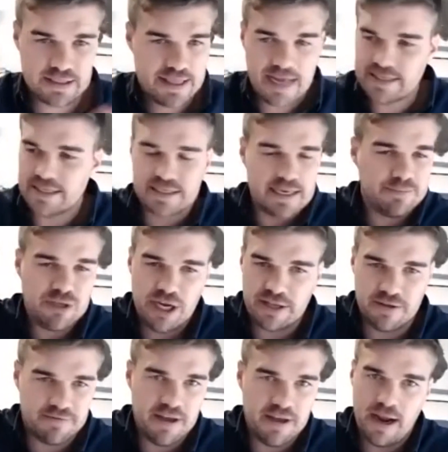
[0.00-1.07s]
That's a
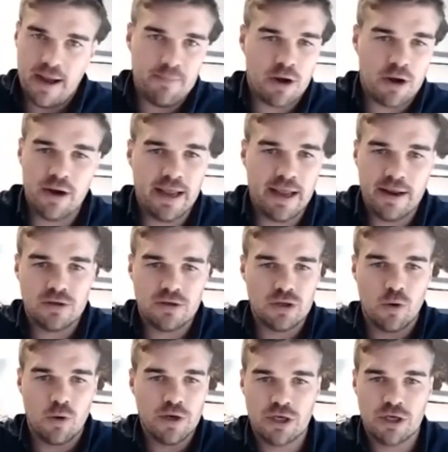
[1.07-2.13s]
subjective thing. I'm not going to get into the
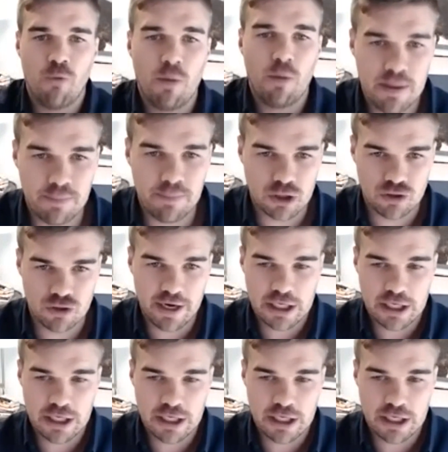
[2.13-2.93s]
question of what people are trying to